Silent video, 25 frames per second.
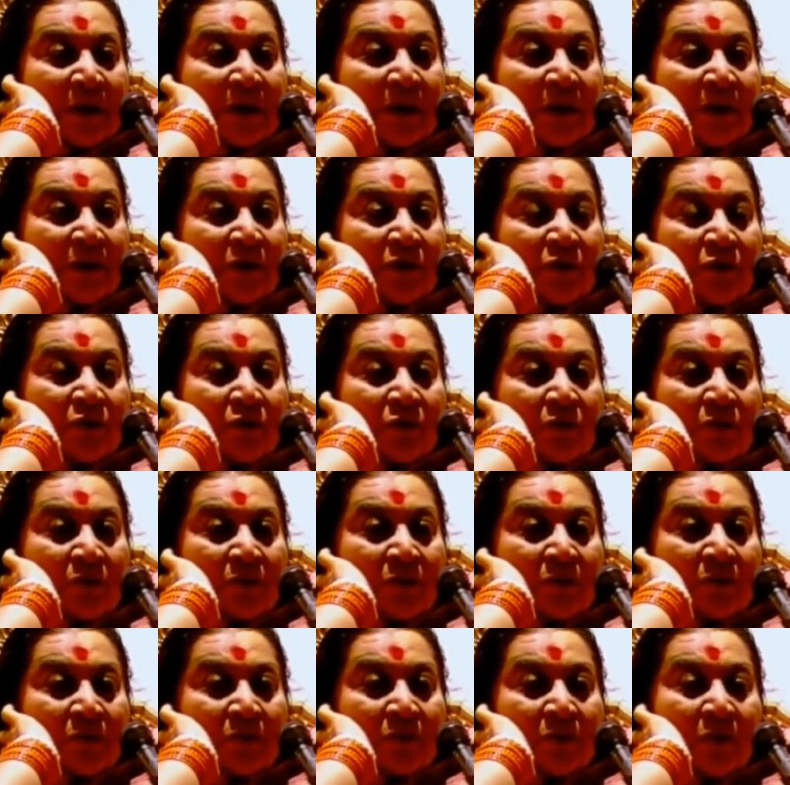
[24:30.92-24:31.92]
ego,
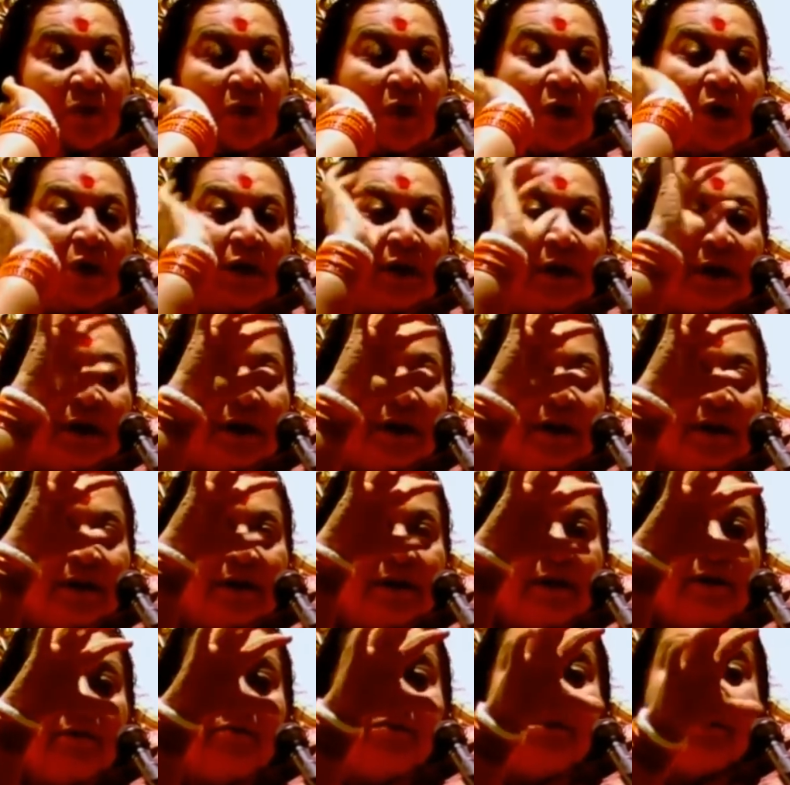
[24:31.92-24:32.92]
all
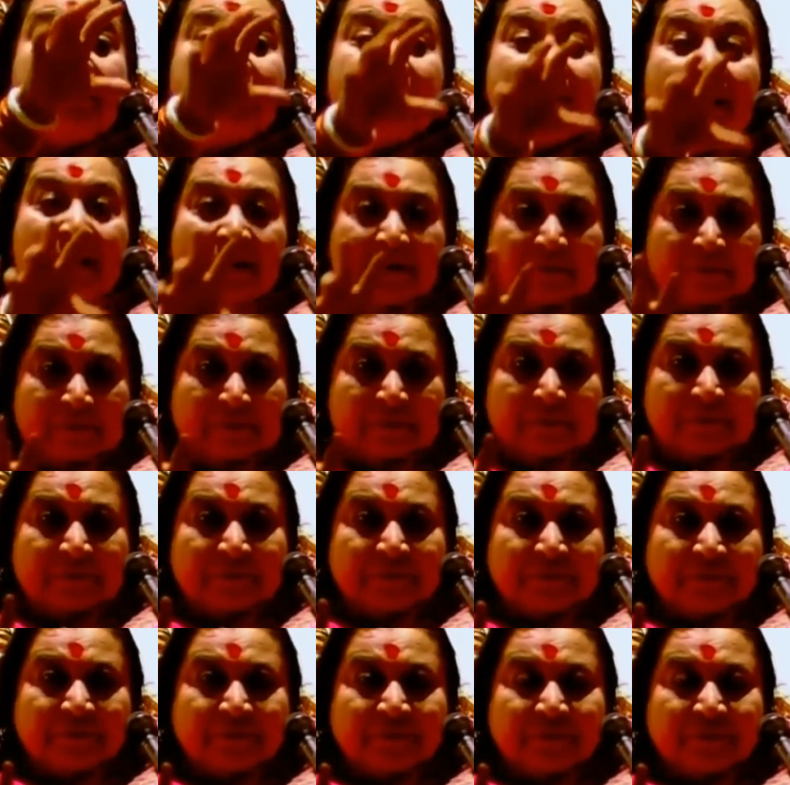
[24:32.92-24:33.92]
connected with self.
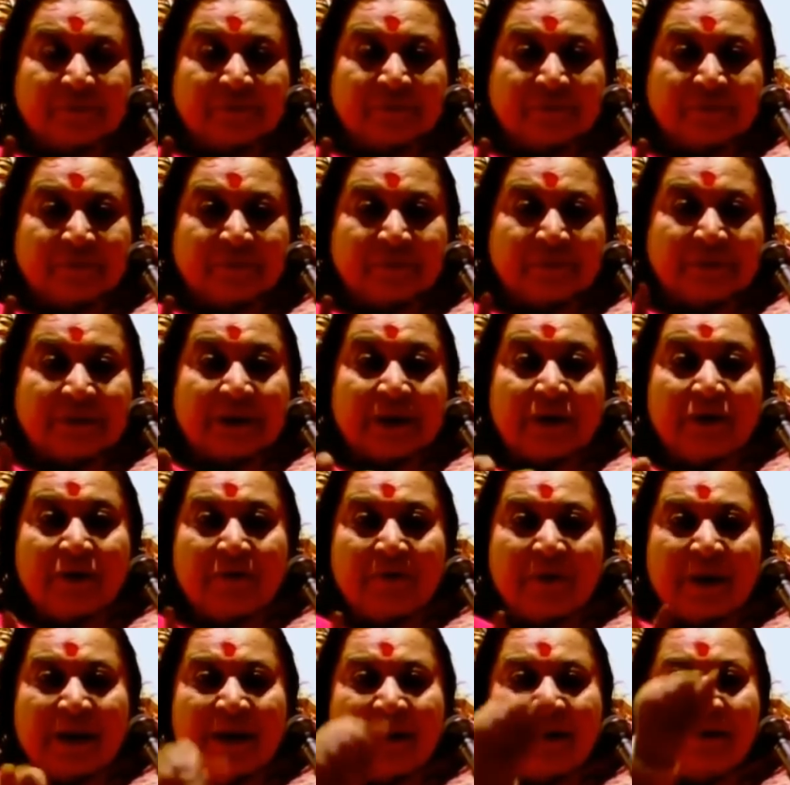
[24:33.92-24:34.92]
Can
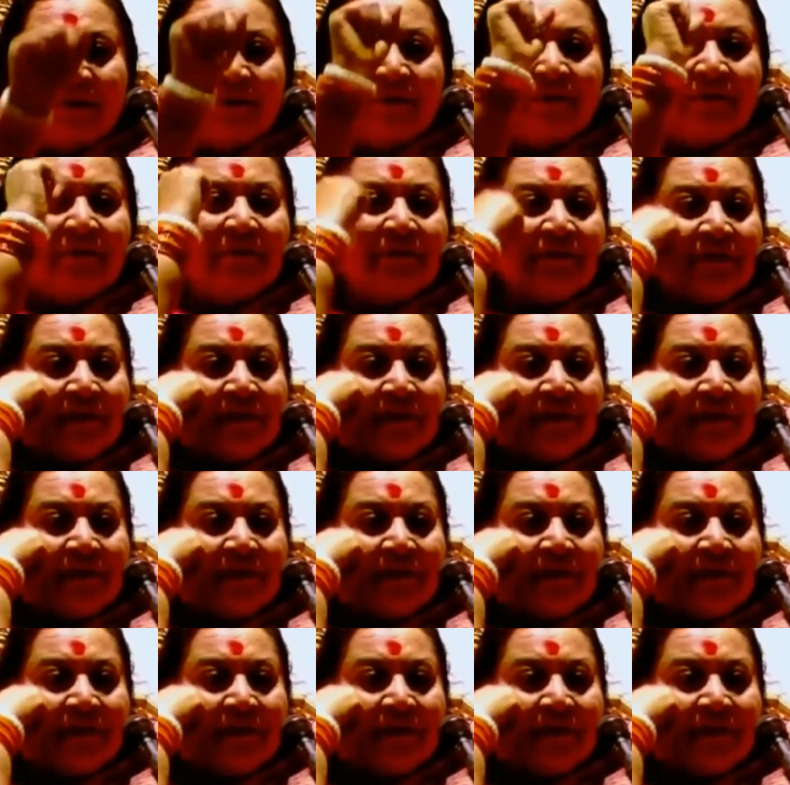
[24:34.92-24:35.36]
you imagine?